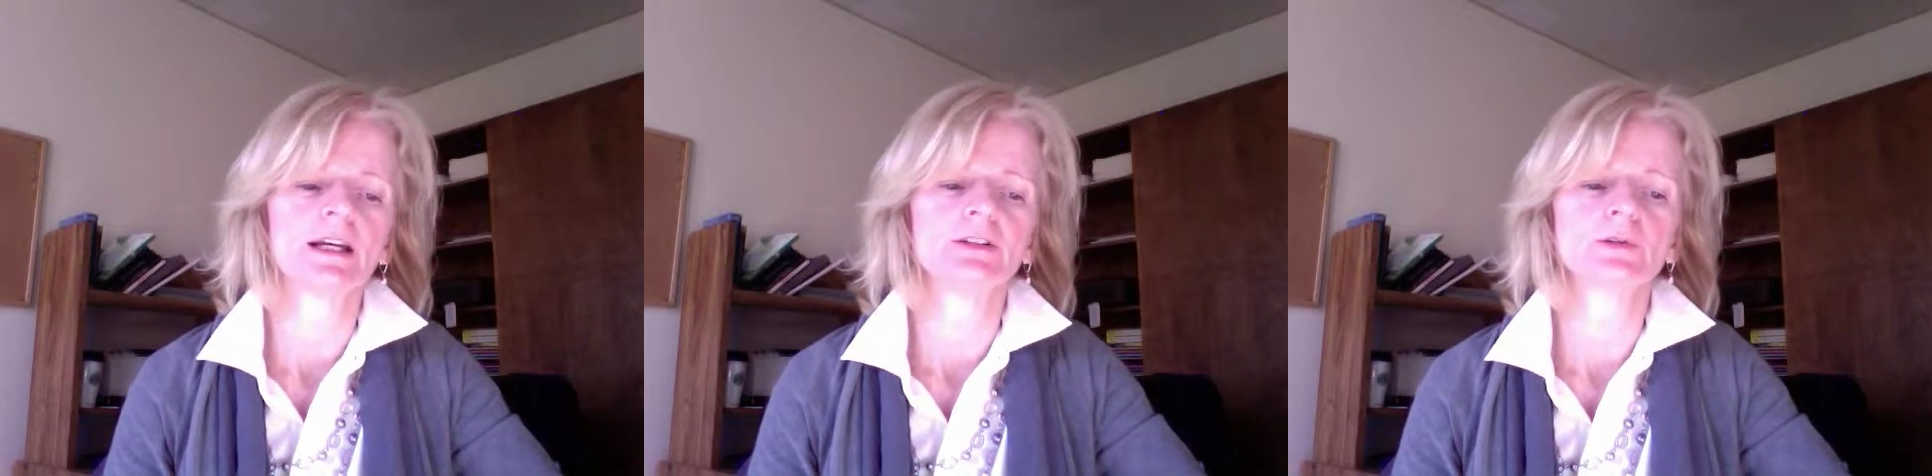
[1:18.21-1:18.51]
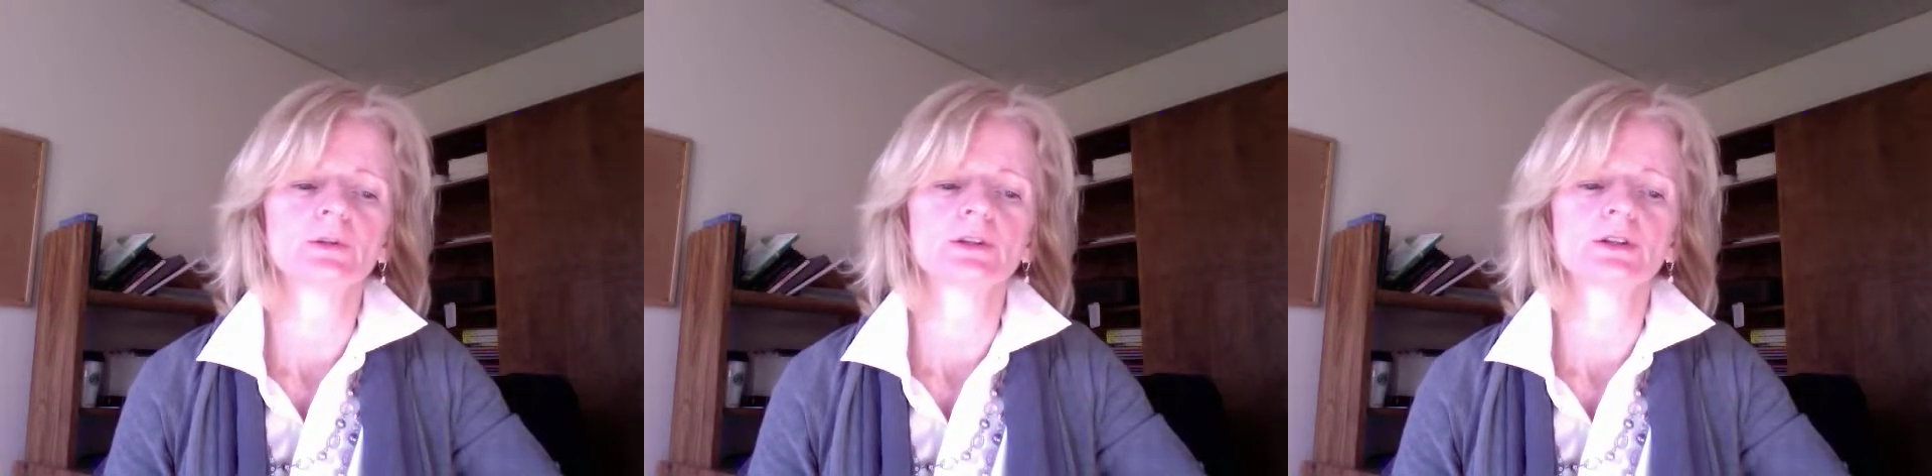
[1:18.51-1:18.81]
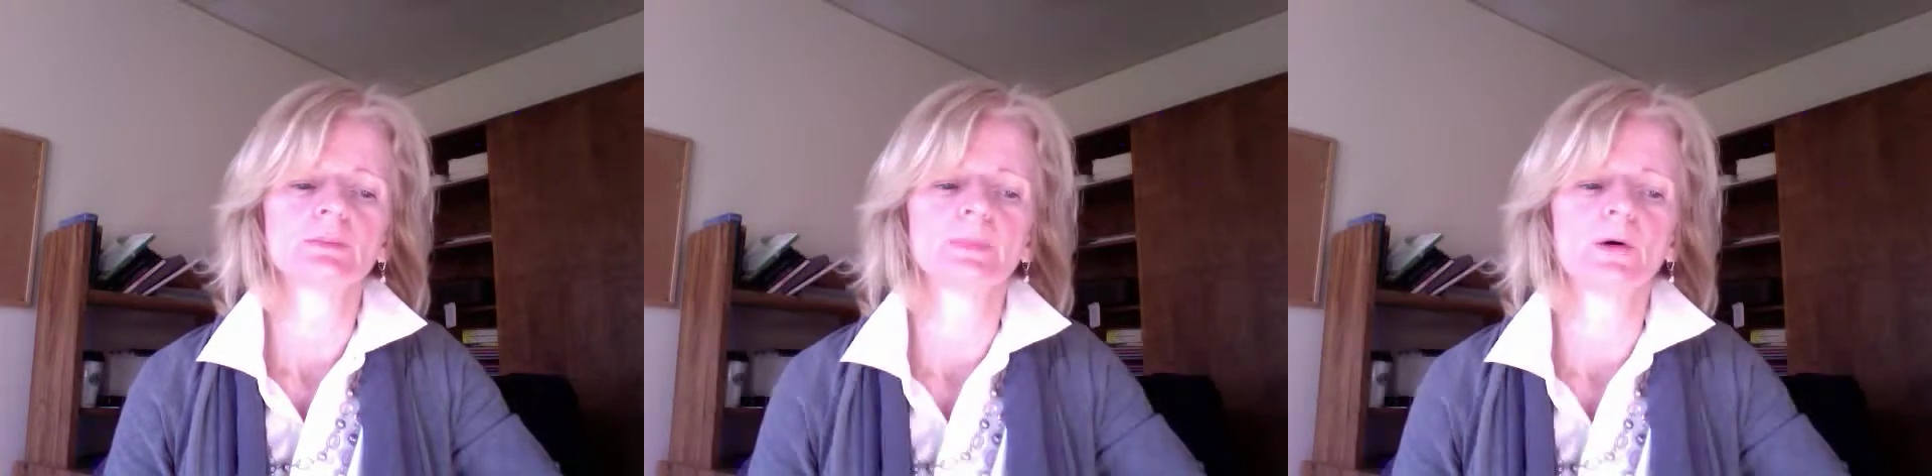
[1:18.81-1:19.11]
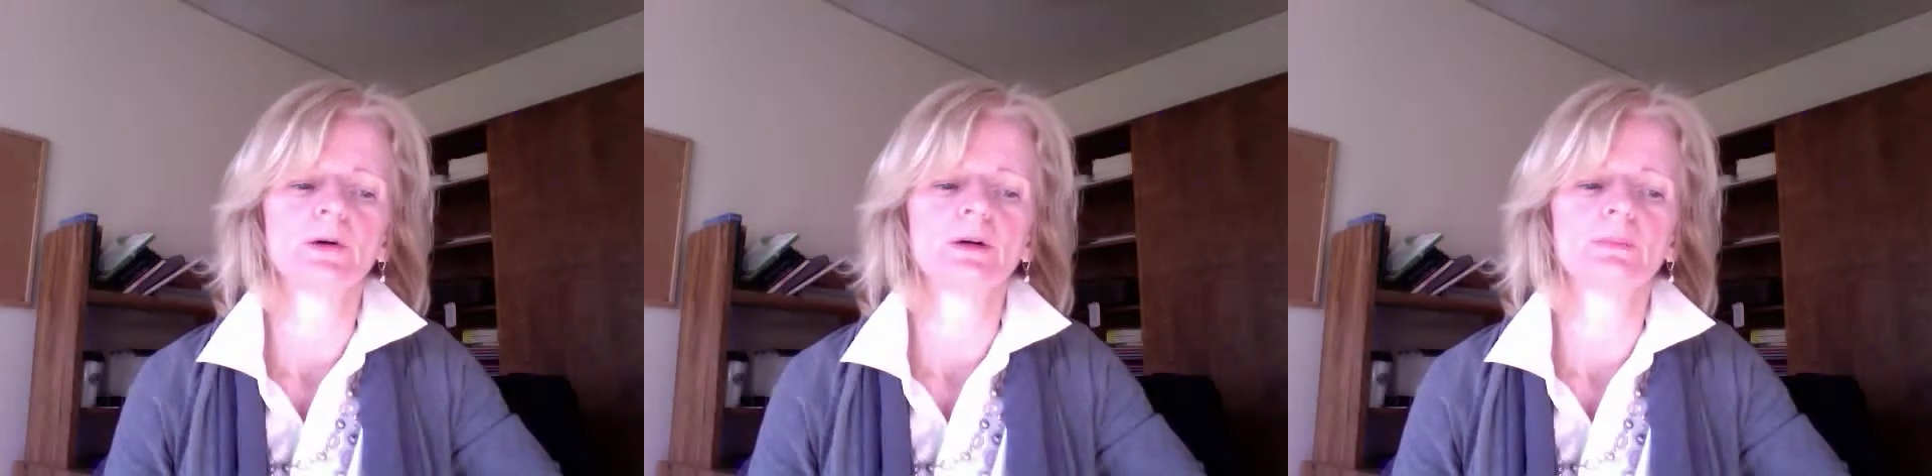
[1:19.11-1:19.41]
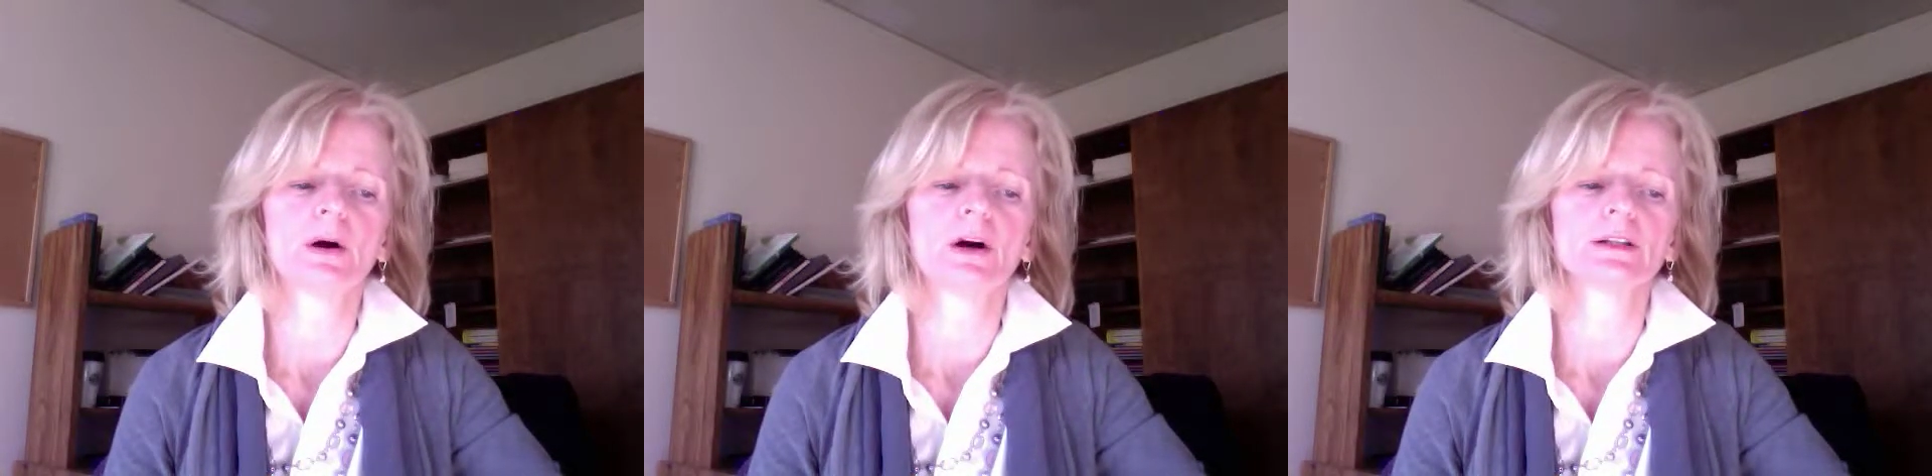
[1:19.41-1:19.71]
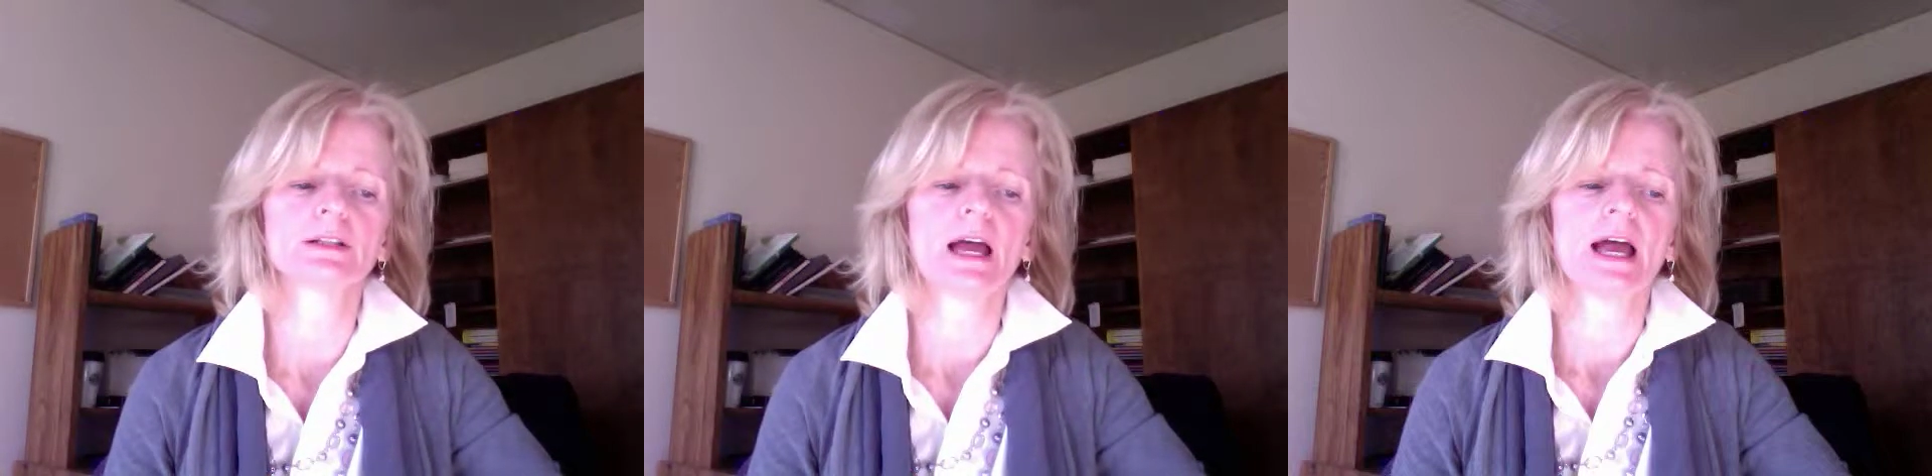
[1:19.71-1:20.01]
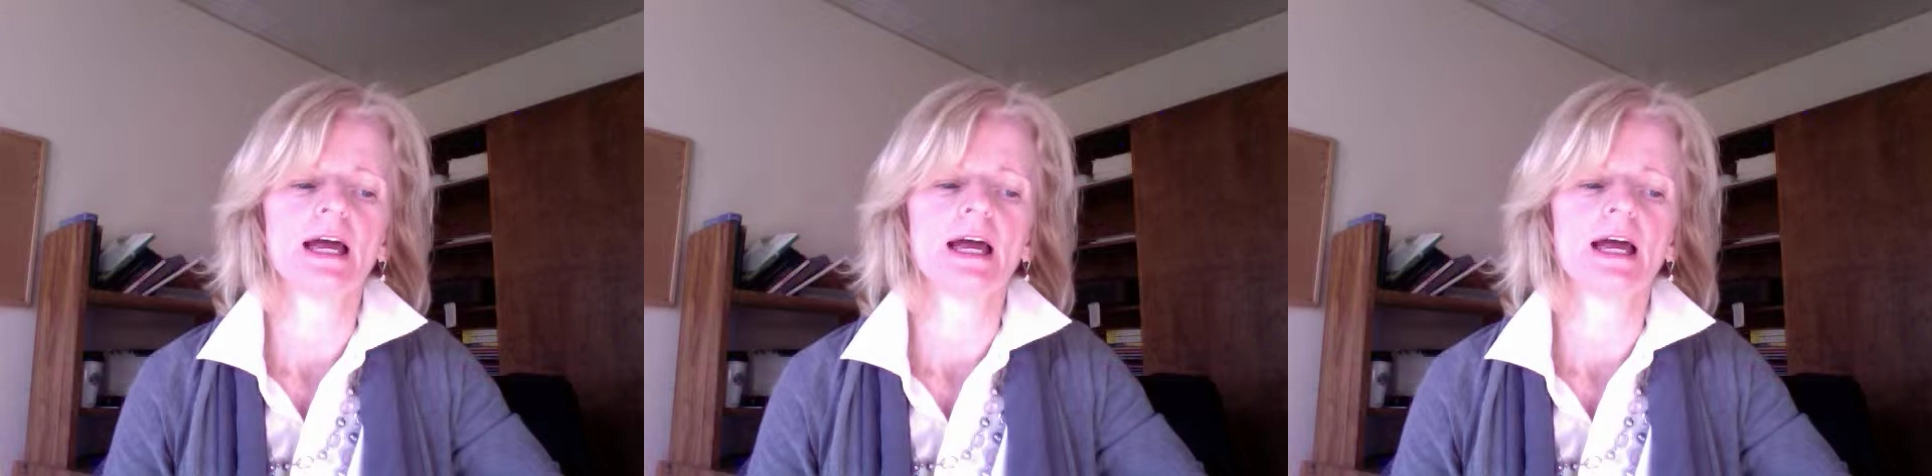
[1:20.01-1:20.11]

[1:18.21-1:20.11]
into its component parts